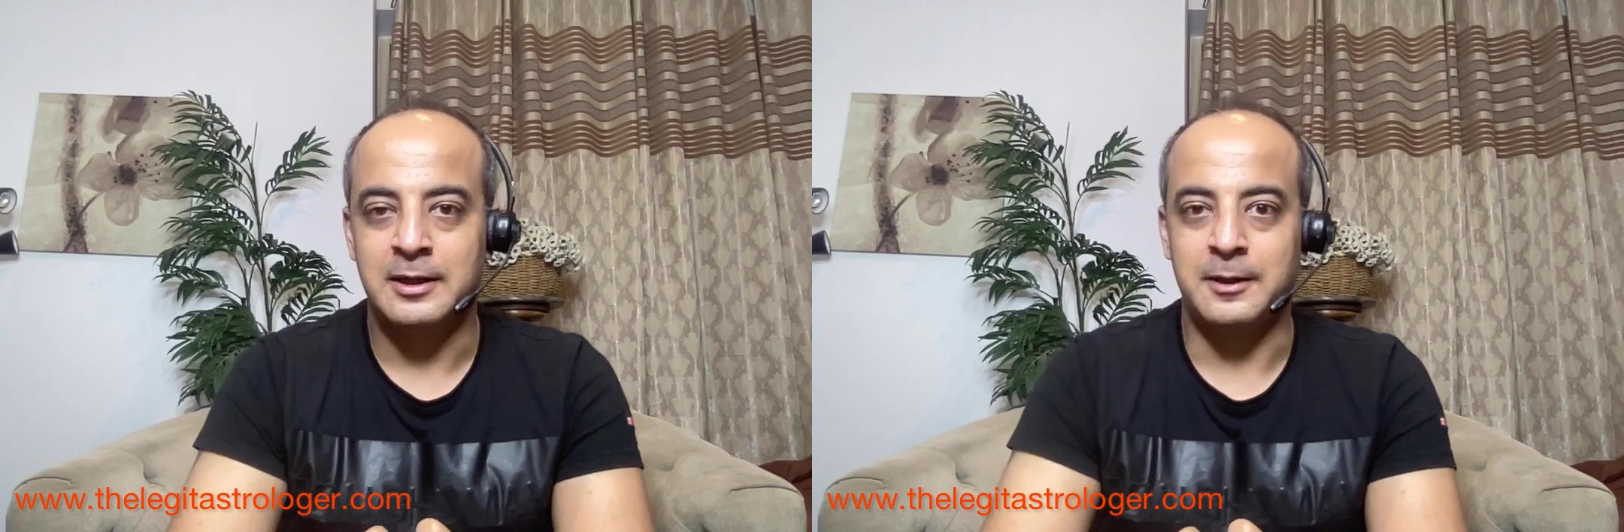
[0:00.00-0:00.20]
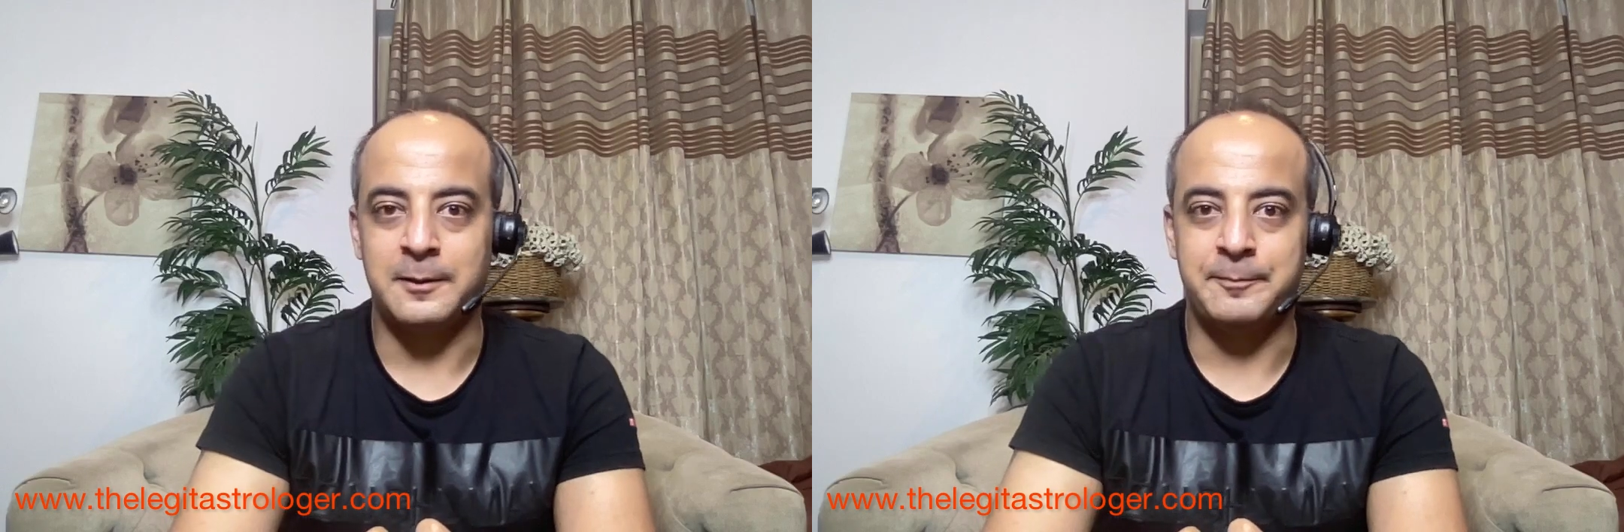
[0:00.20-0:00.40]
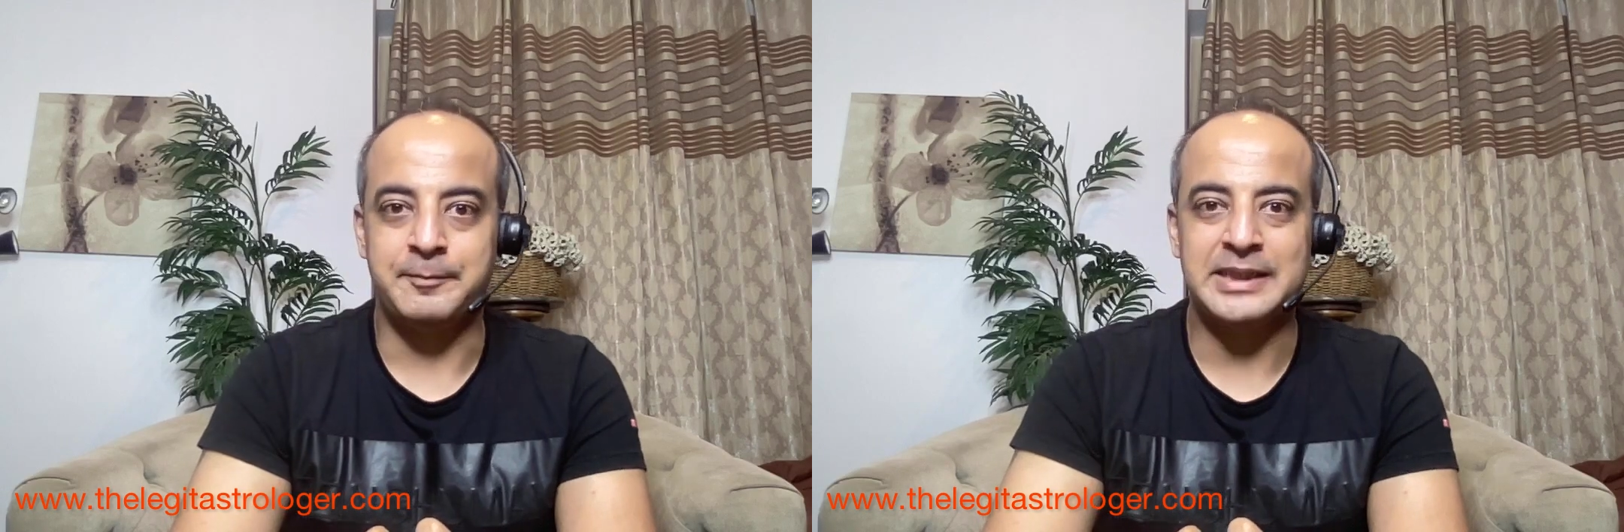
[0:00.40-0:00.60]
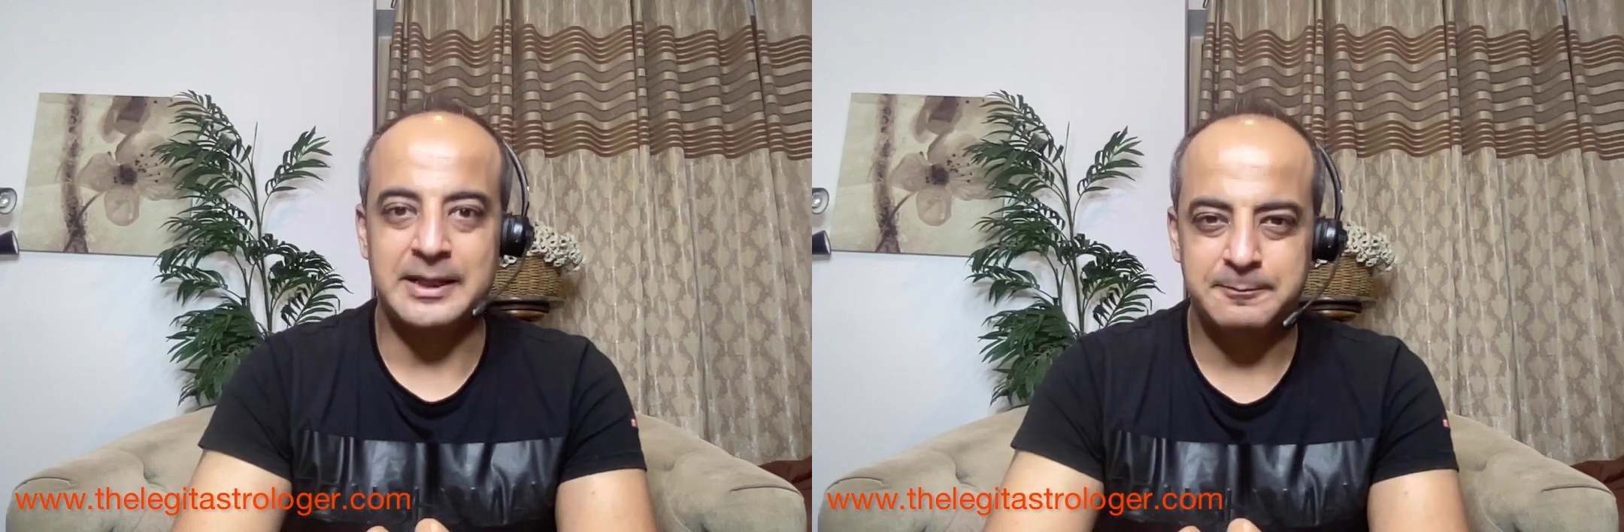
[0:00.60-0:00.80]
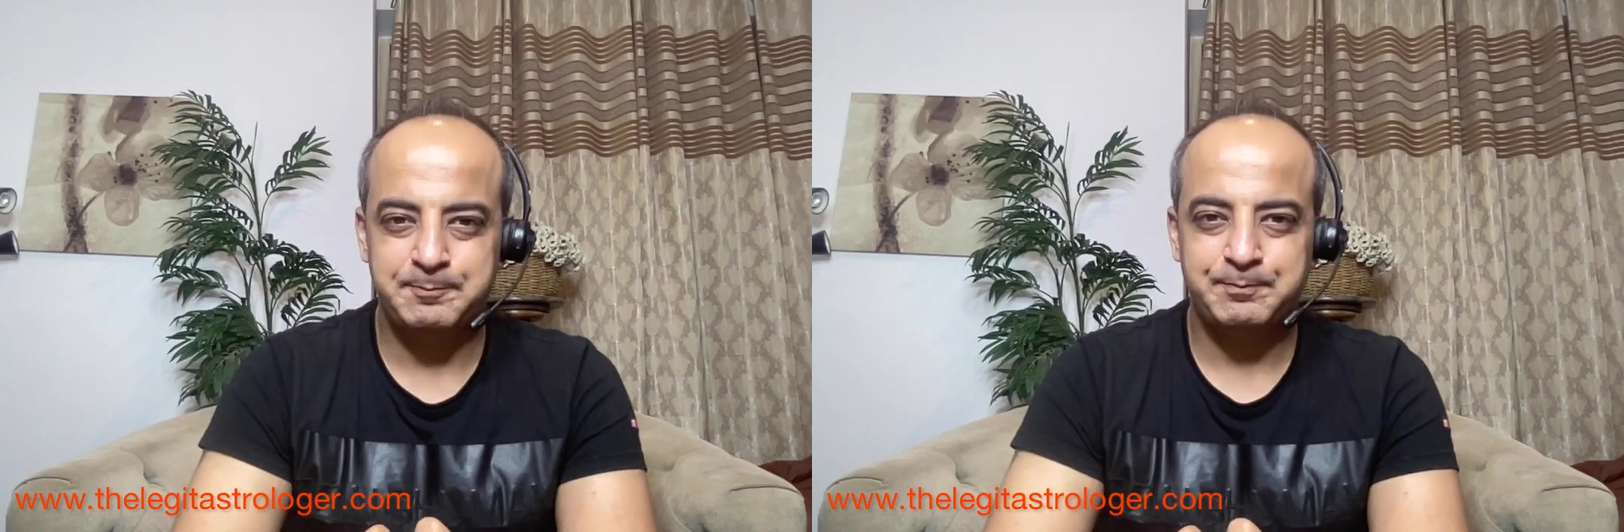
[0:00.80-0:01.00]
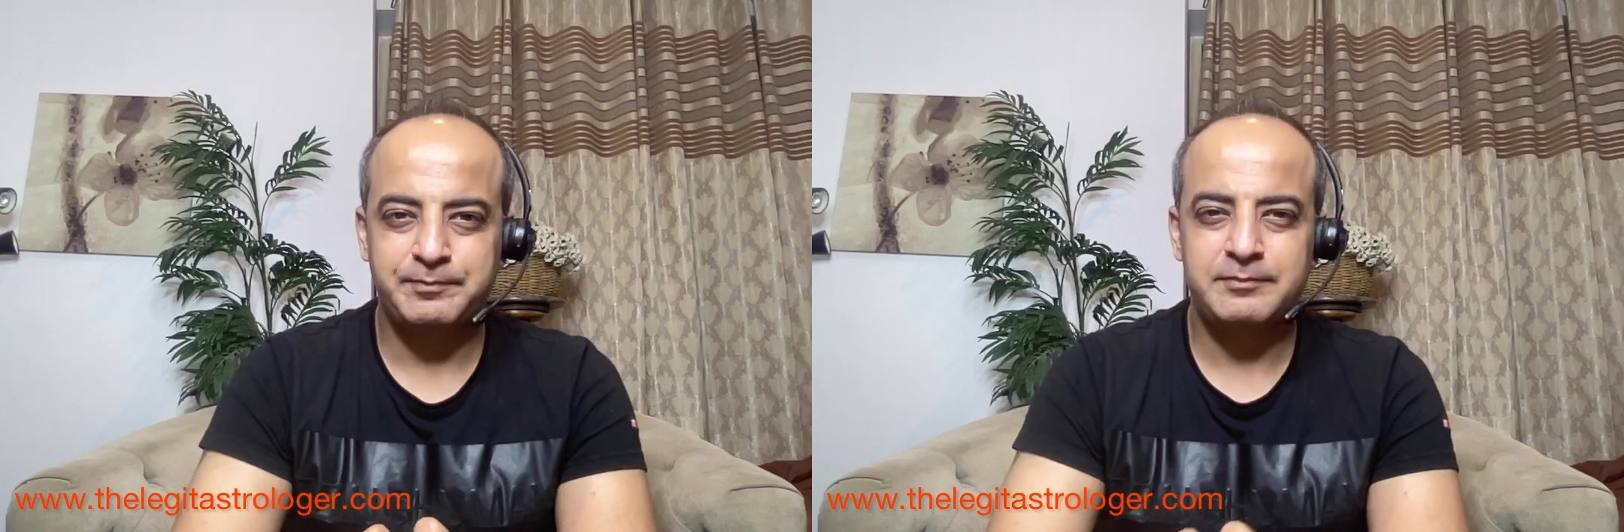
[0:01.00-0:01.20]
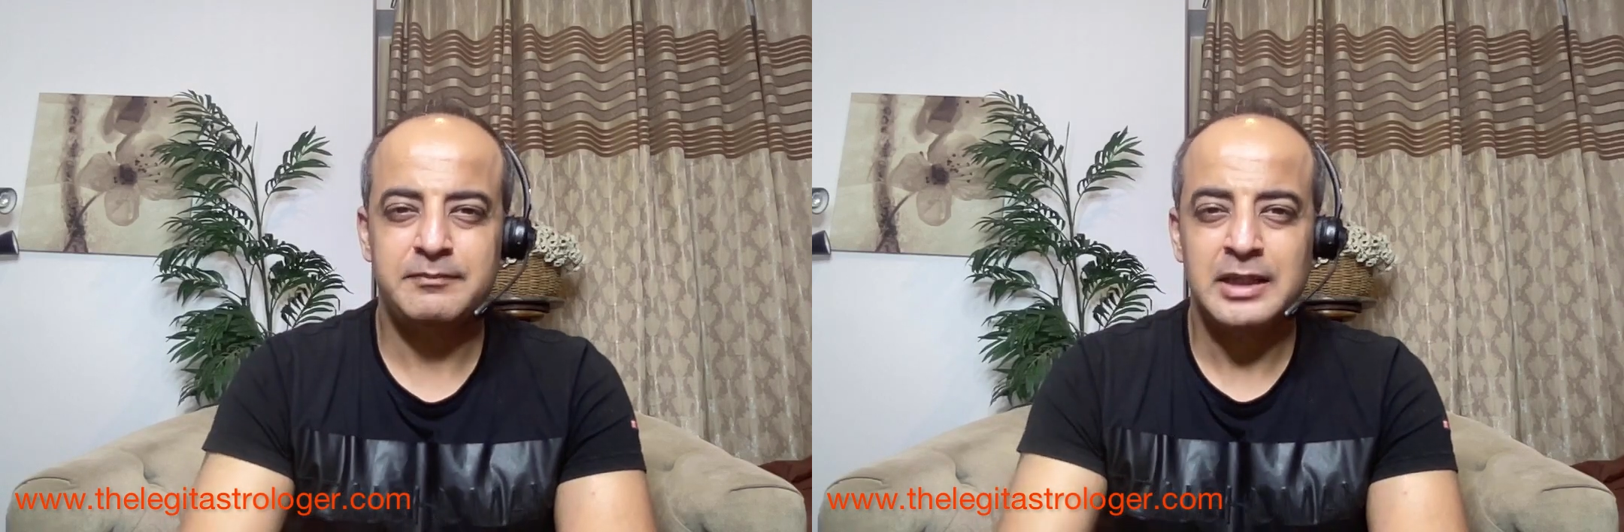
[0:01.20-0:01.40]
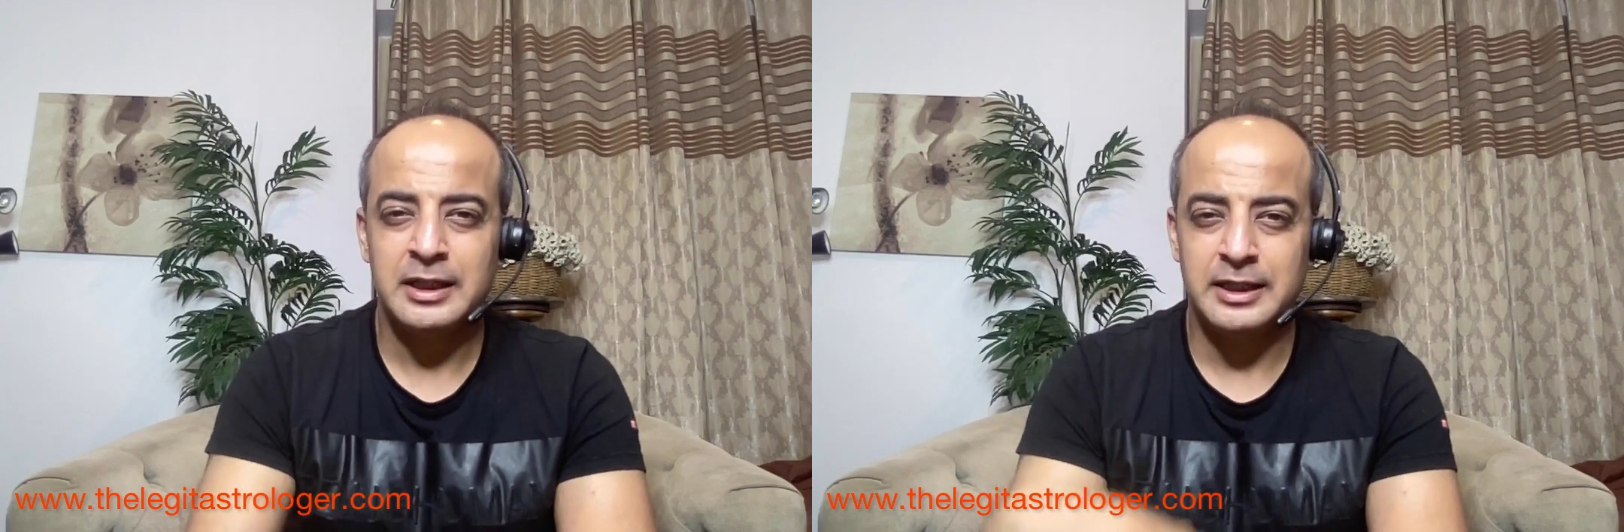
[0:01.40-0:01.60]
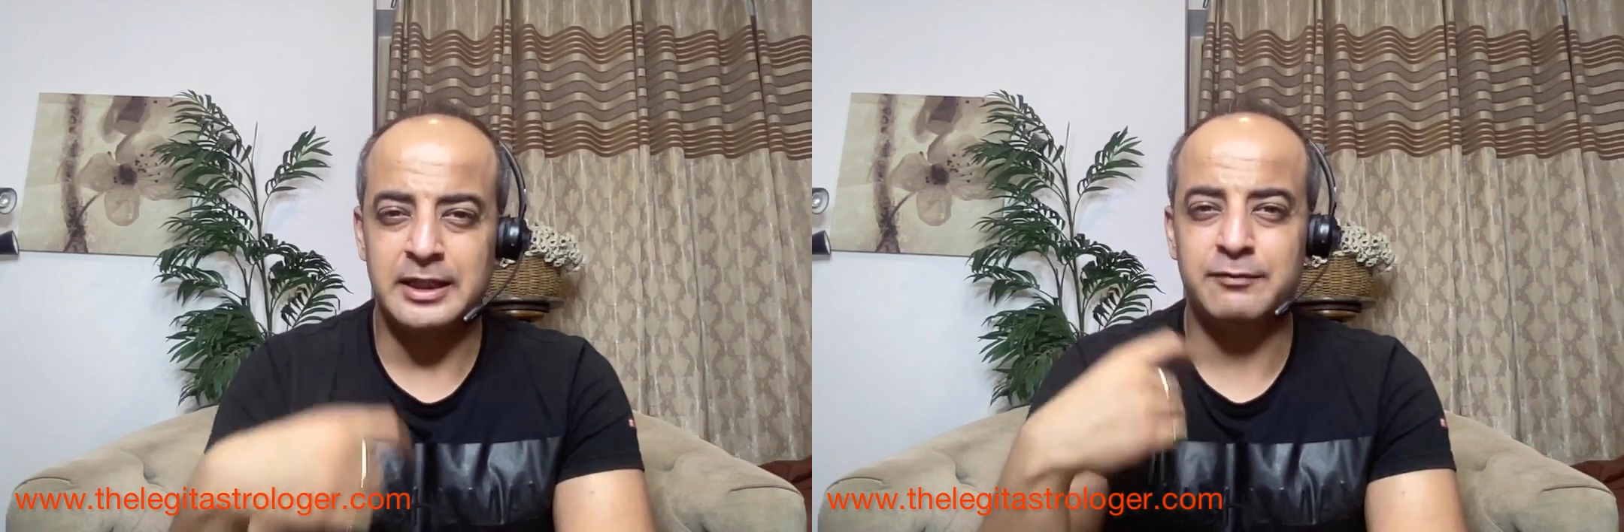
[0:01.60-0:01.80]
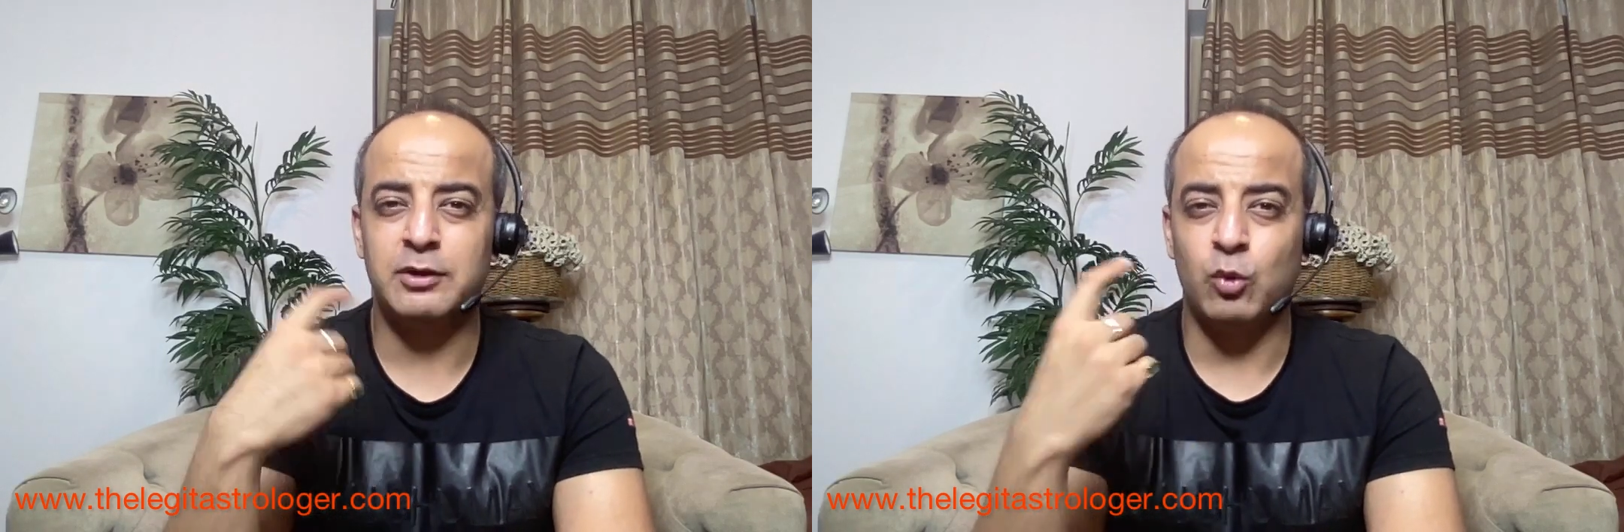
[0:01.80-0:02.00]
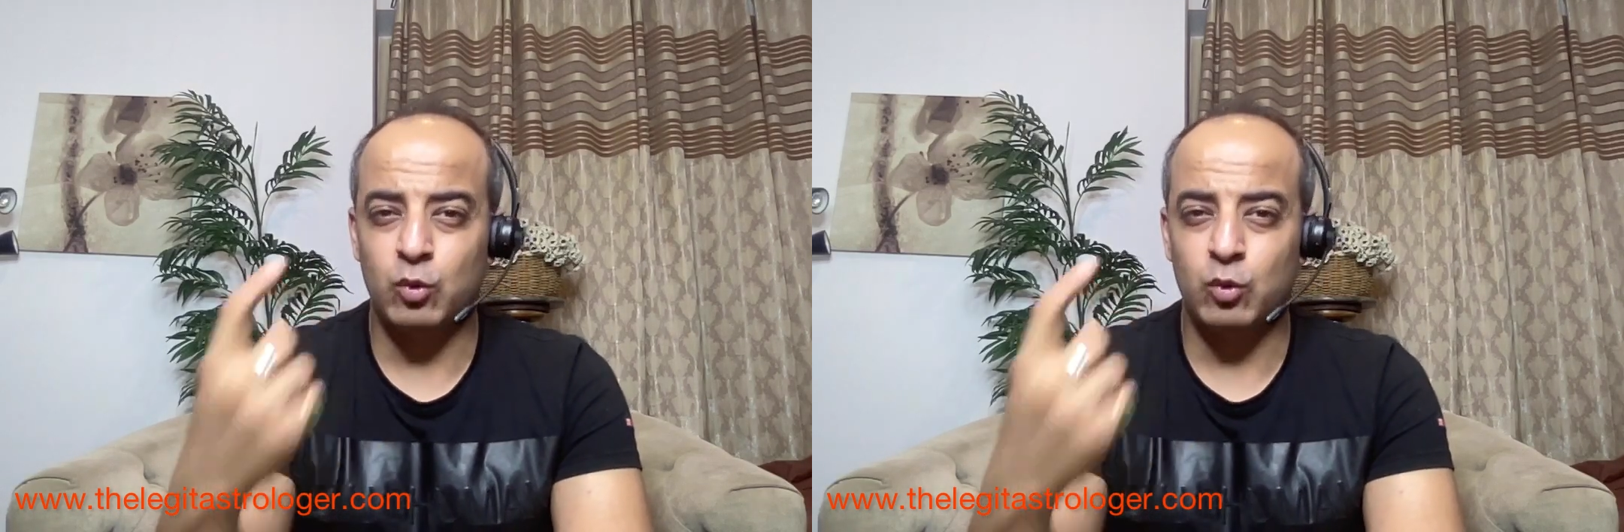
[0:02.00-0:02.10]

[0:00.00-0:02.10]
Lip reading: But then it will